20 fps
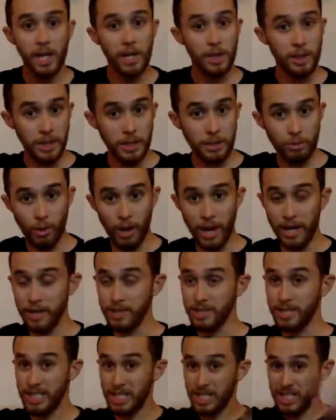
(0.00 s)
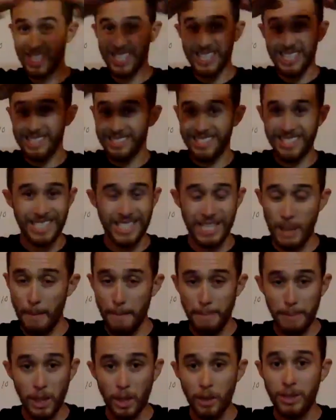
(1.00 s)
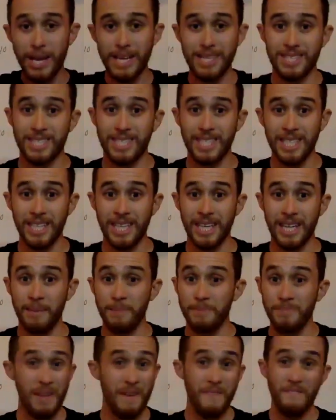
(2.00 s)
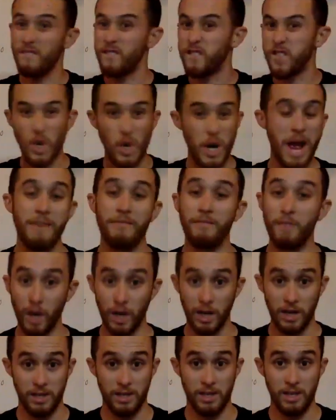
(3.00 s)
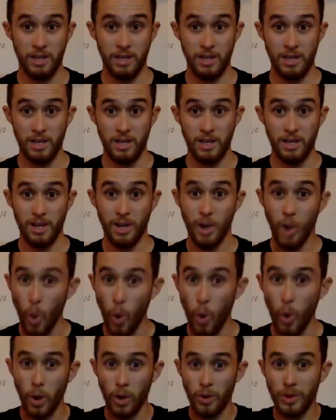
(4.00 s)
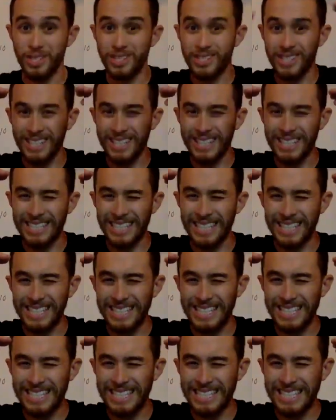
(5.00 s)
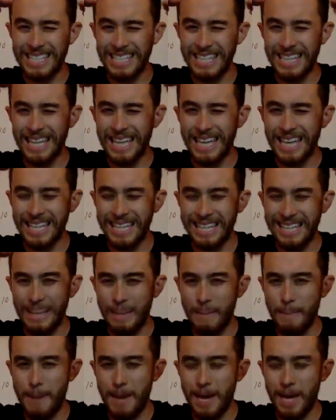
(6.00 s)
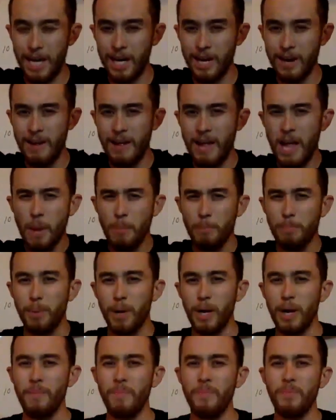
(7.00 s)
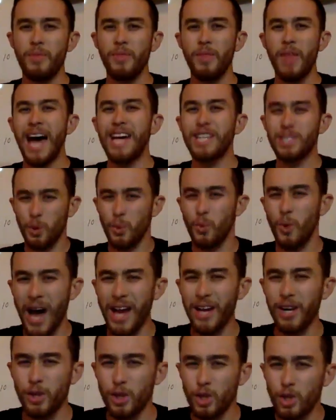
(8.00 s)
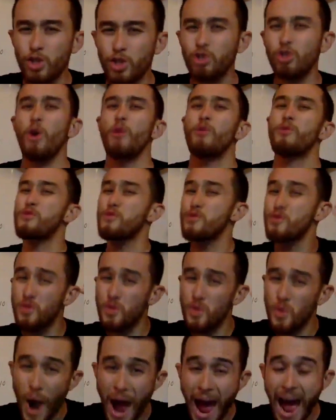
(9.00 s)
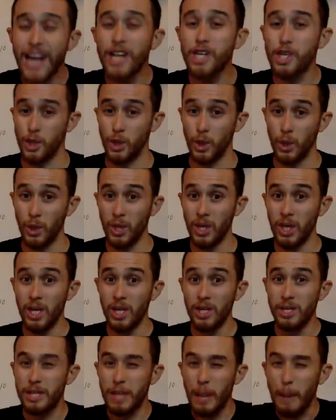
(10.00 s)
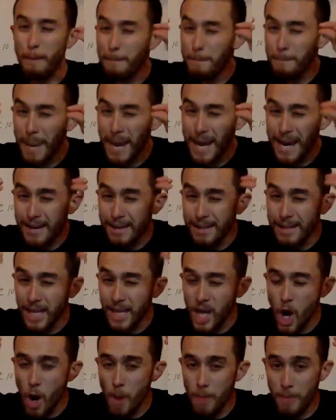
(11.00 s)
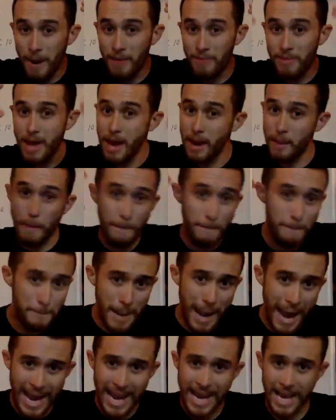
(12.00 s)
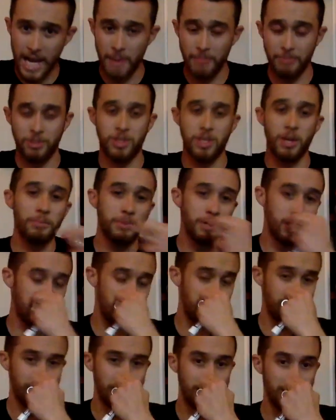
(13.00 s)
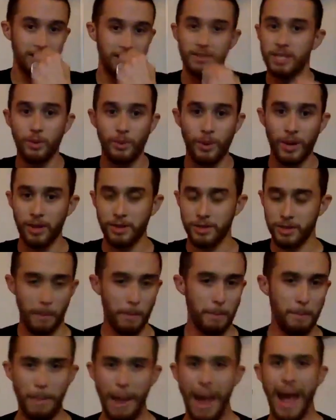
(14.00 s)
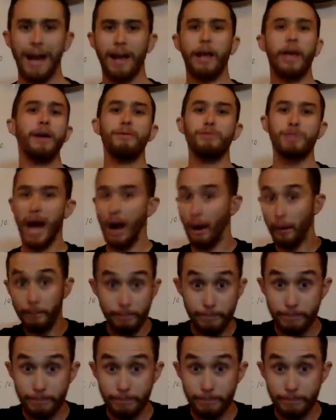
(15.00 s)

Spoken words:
these riders, they just sit below that ceiling forever. Or the ceiling gets like slightly better, but as a rider, they're so fragile that they barely go above that, and bam, something derails them. Back gives out.